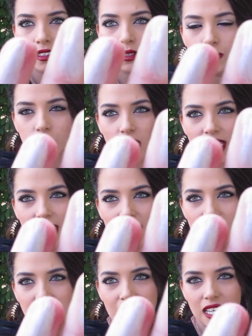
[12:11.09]
which I
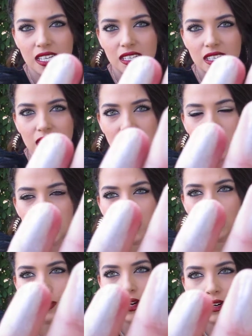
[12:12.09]
guess like
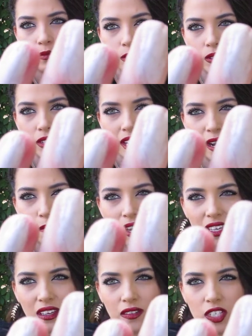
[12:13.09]
is wearable, and I might
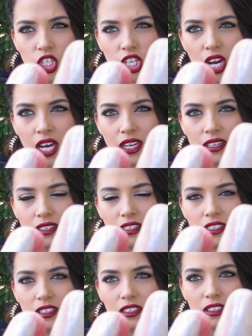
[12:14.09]
give it a shot.
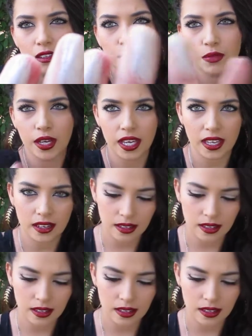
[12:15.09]
But